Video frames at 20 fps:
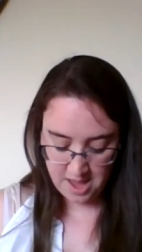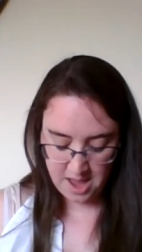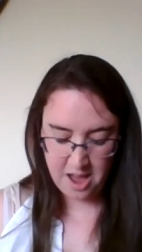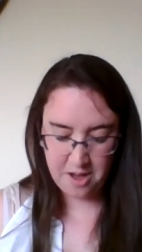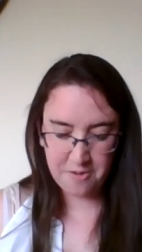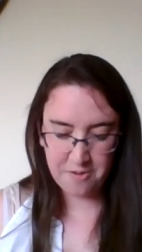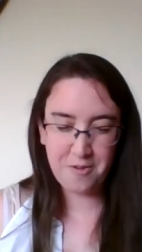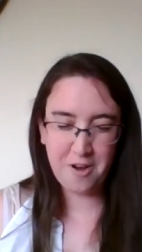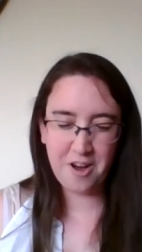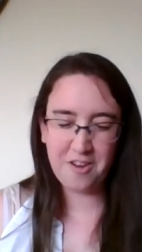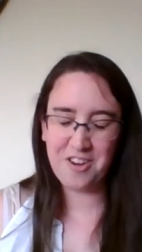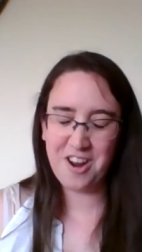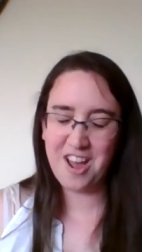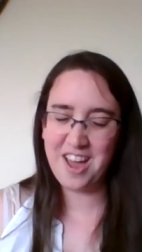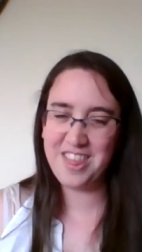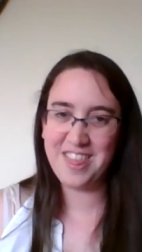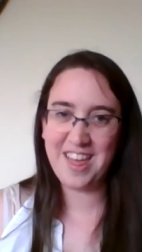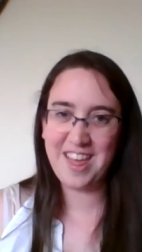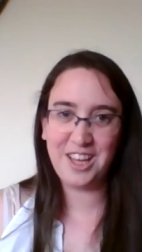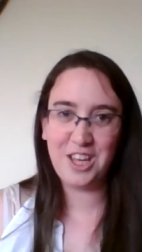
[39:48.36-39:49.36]
And Father, I
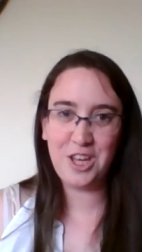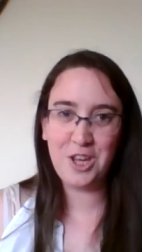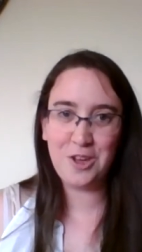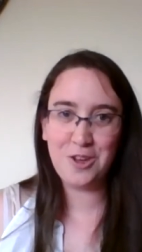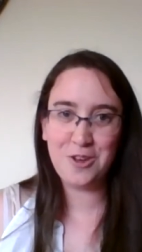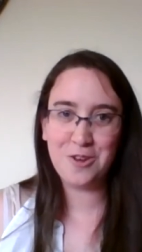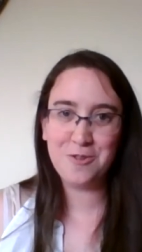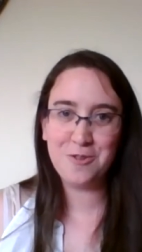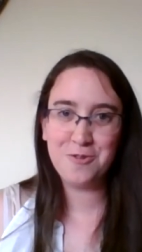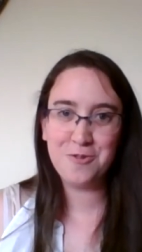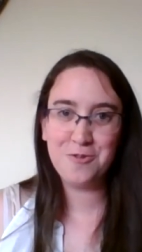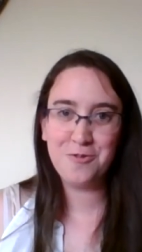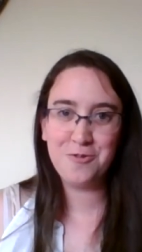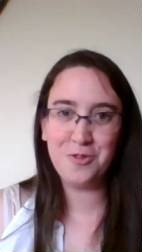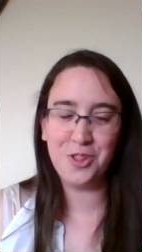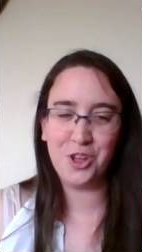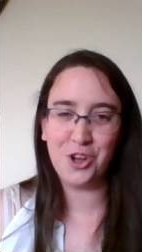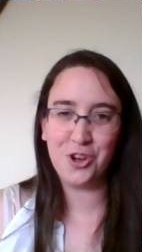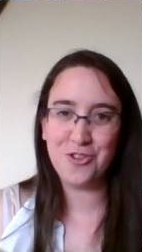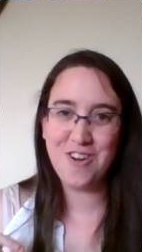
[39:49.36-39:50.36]
thank you for
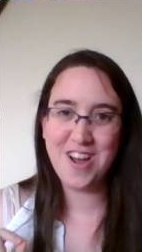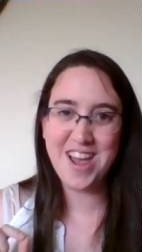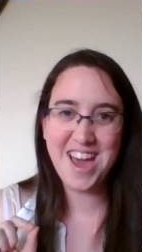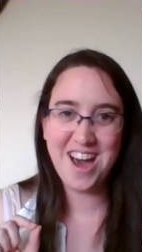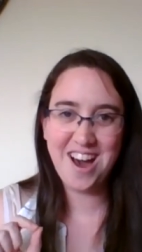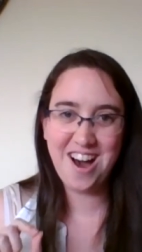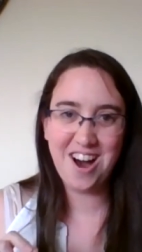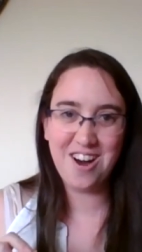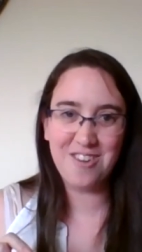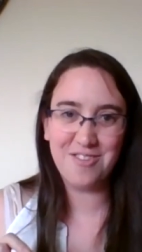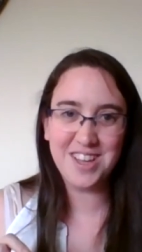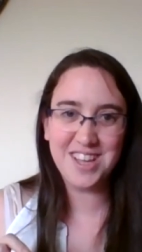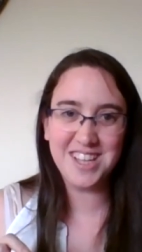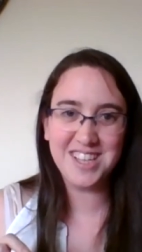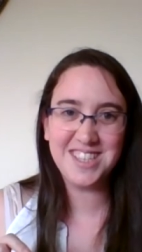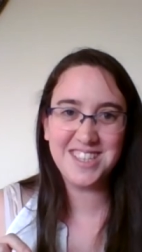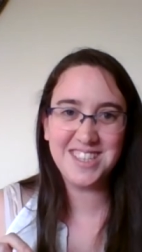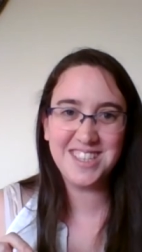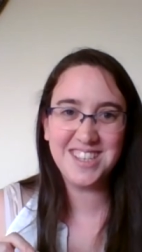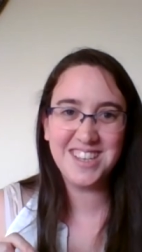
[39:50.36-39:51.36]
the great
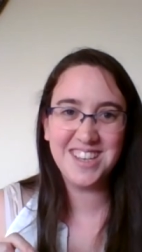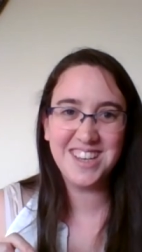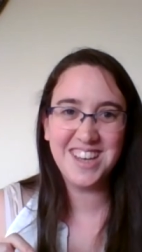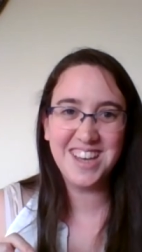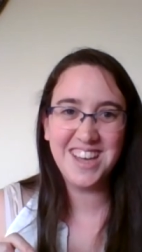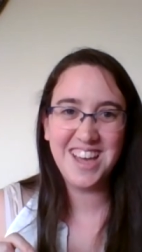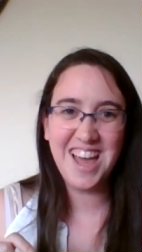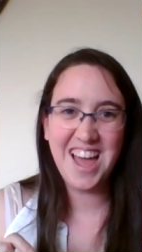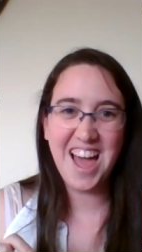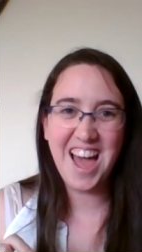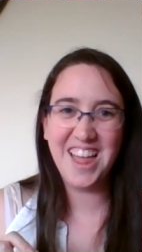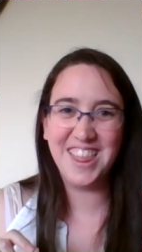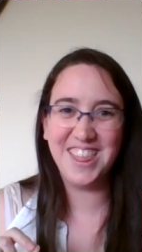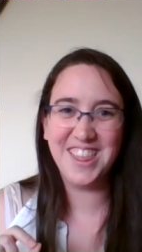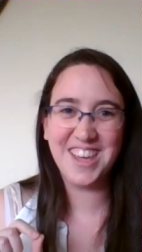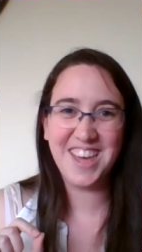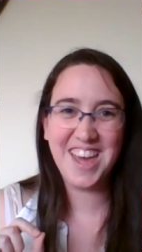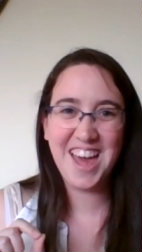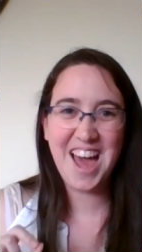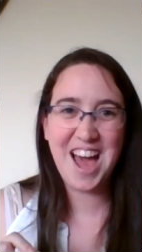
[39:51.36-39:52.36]
harvest yeah. and the
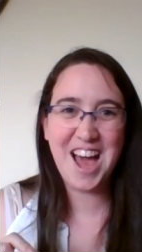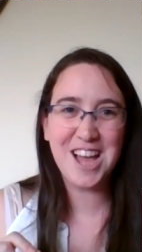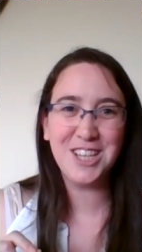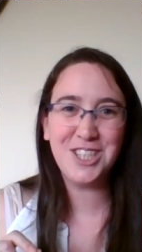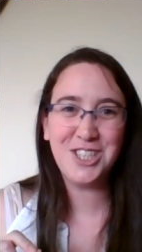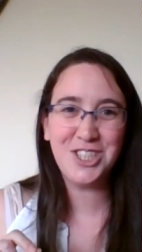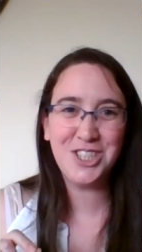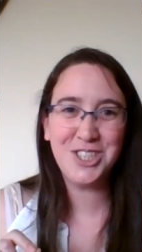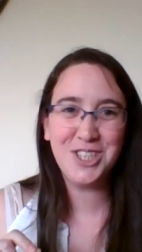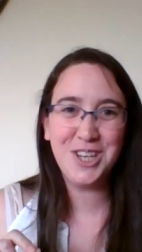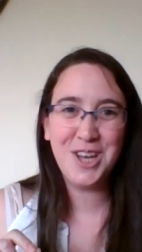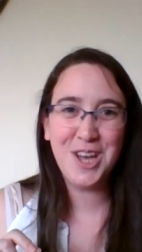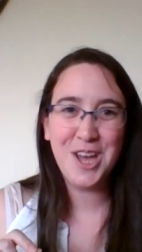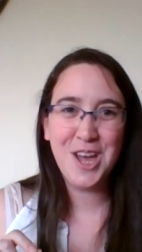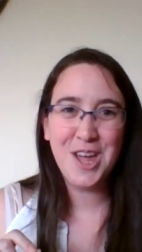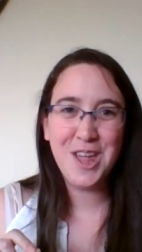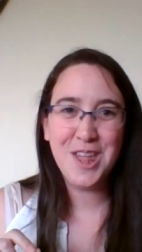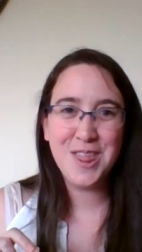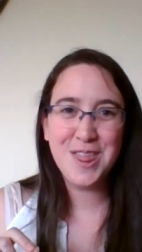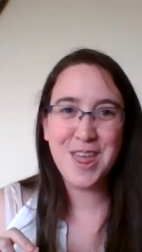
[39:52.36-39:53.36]
catch
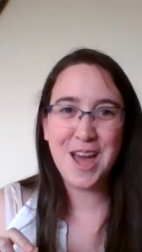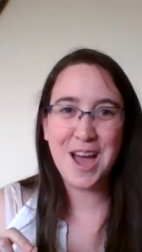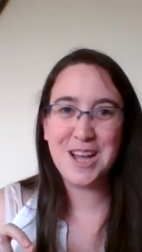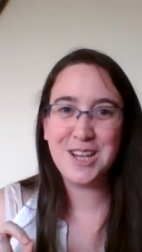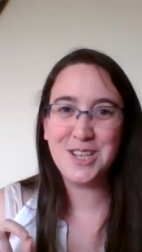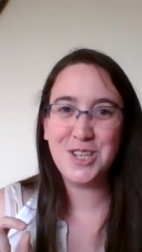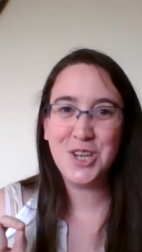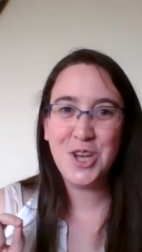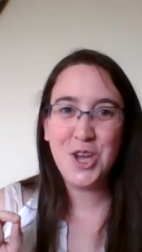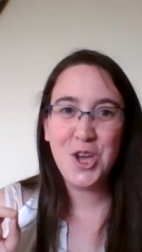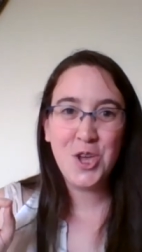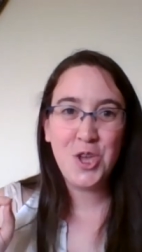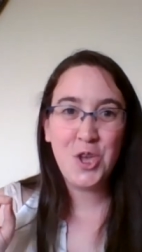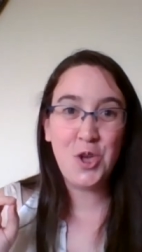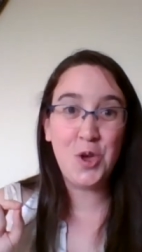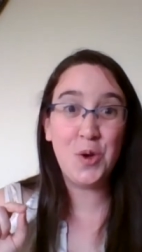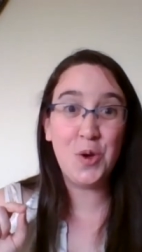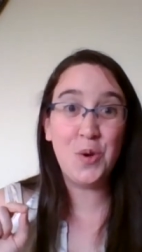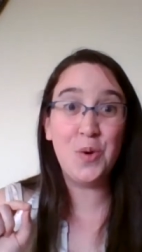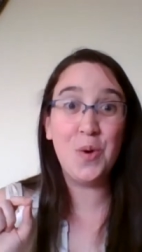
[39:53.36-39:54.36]
that
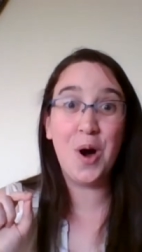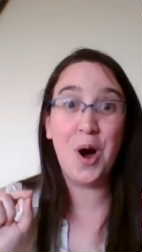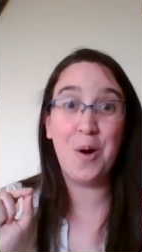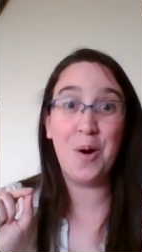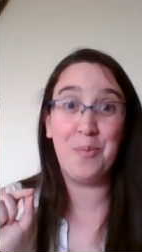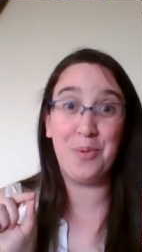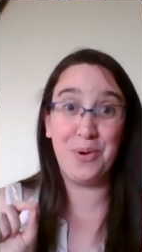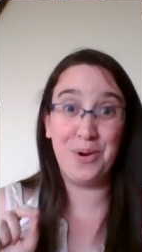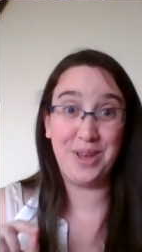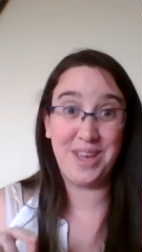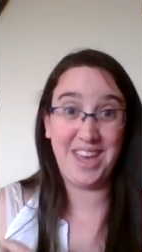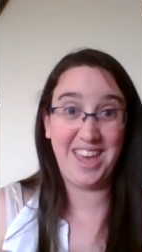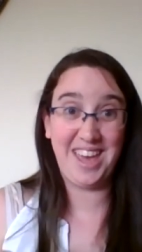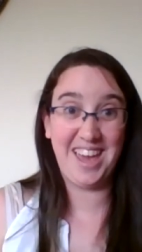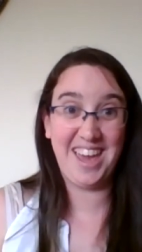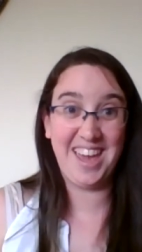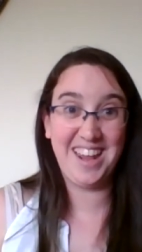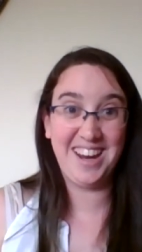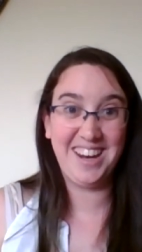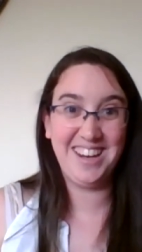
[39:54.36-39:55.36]
you are bringing
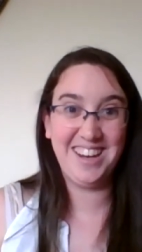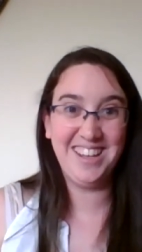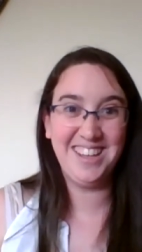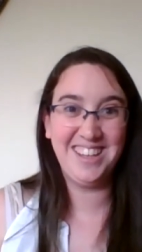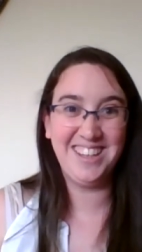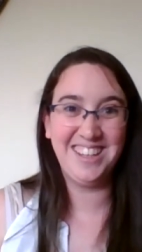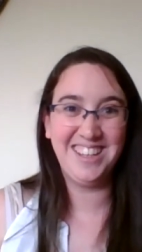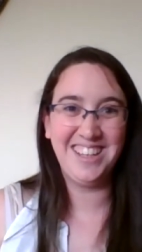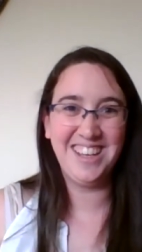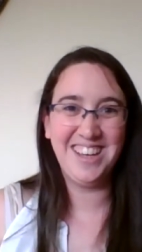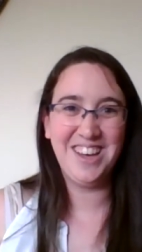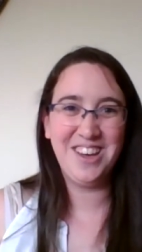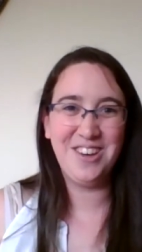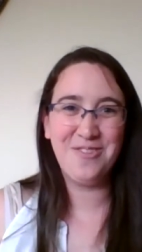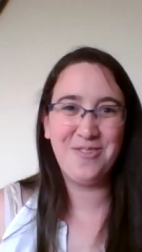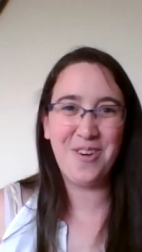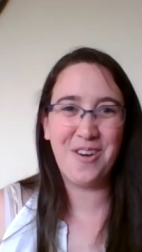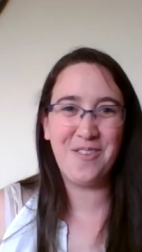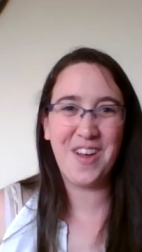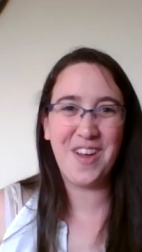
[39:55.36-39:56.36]
in. Mm.
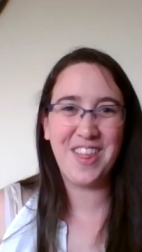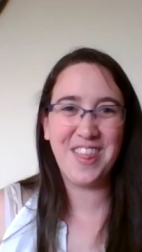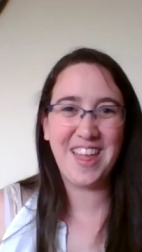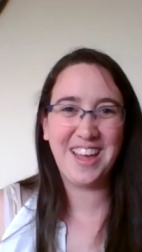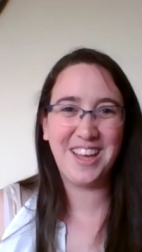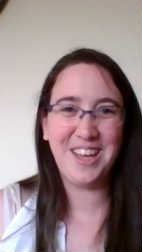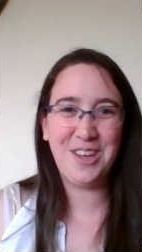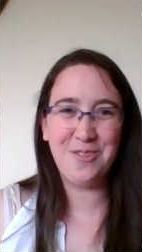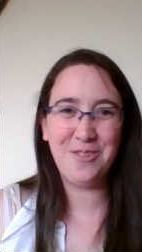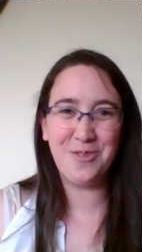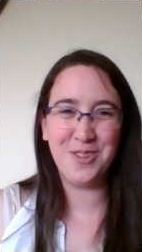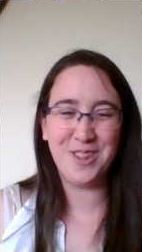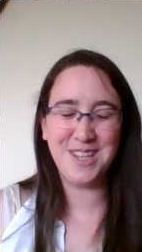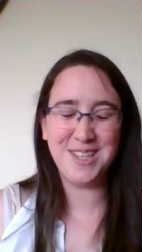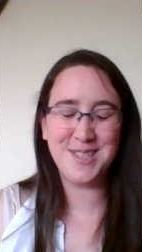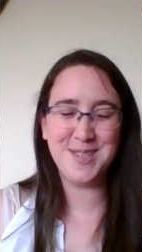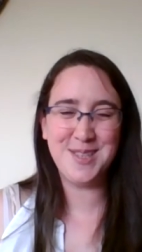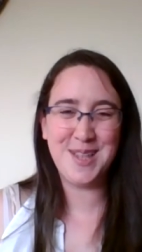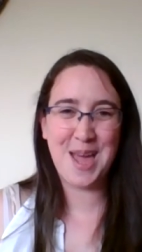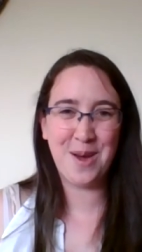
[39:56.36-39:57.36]
Father, I thank you for
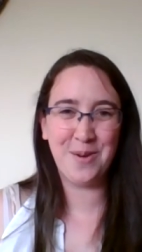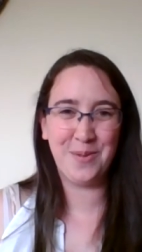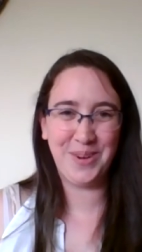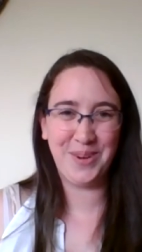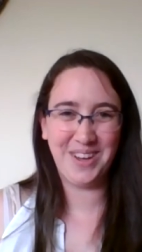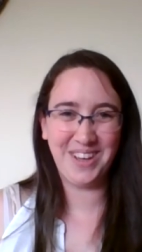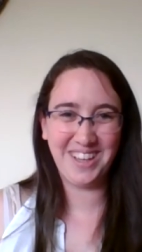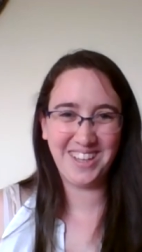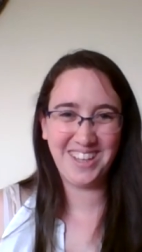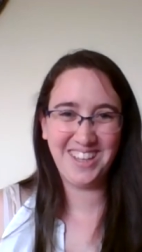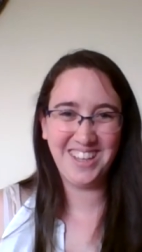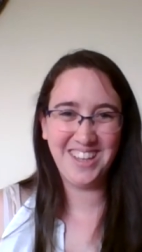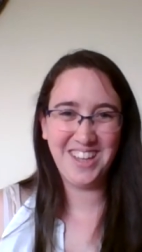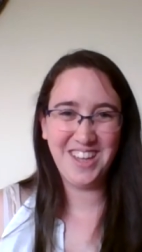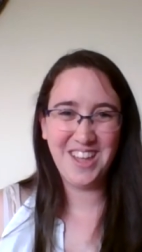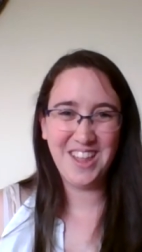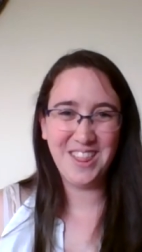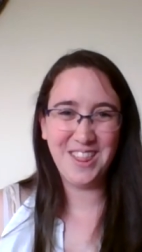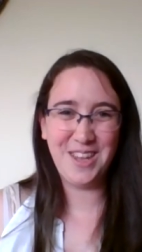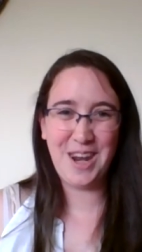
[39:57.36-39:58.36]
this network,
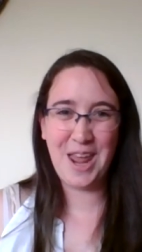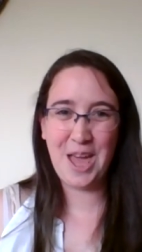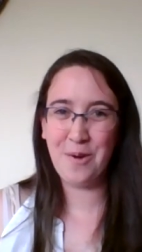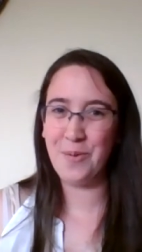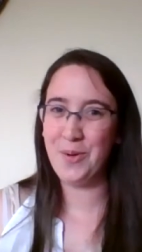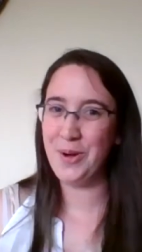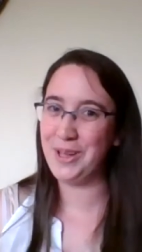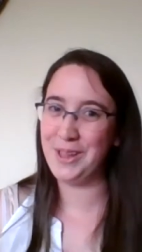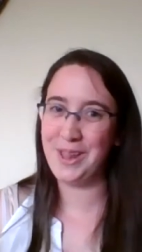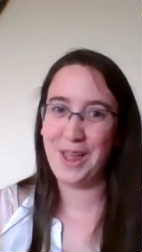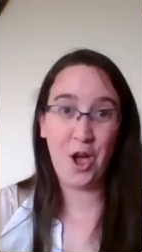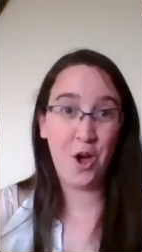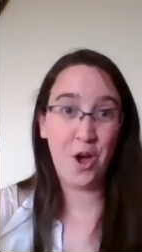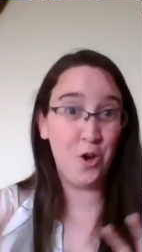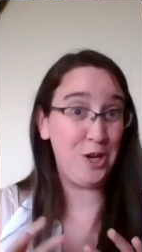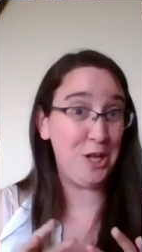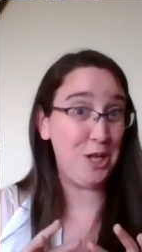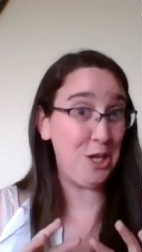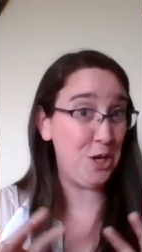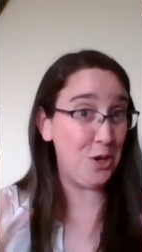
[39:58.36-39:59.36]
the network that
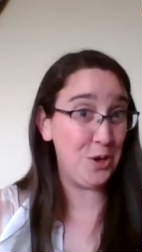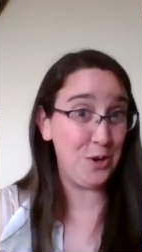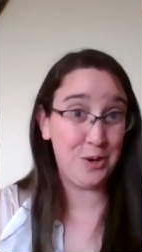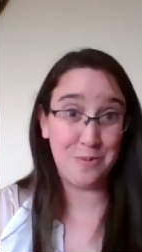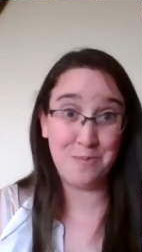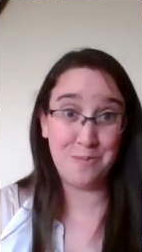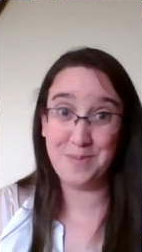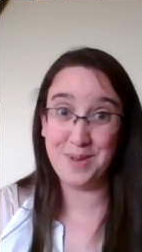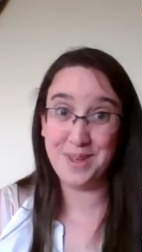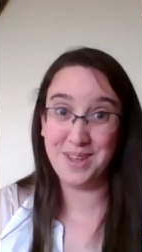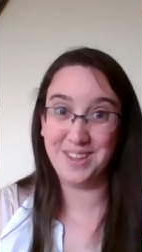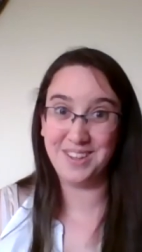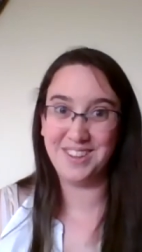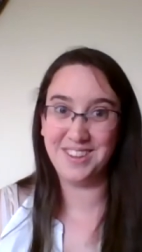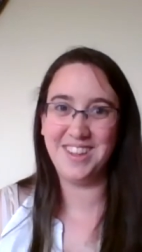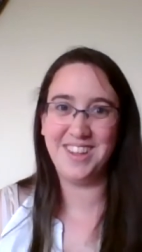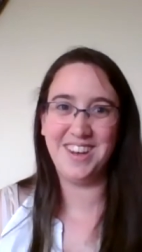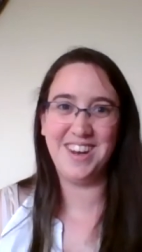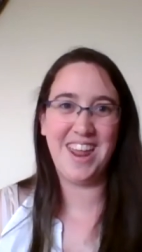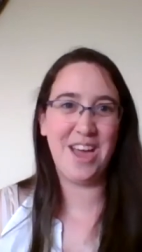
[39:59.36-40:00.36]
only you can build,
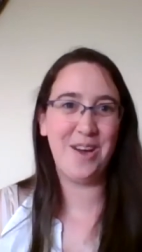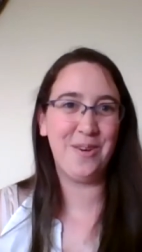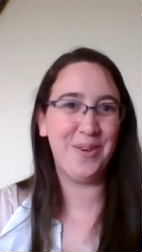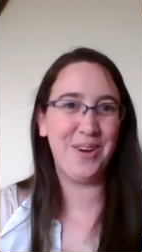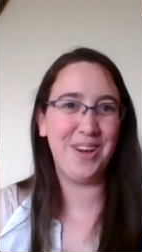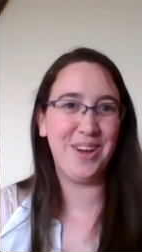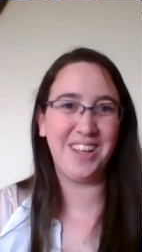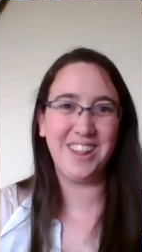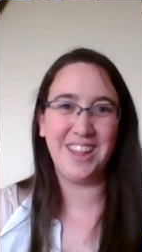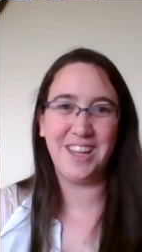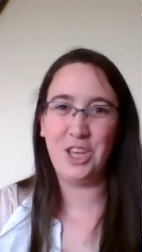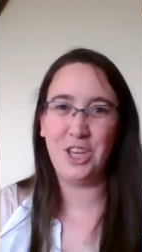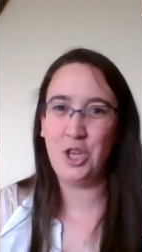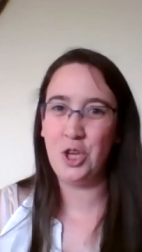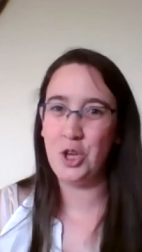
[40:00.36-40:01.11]
the network that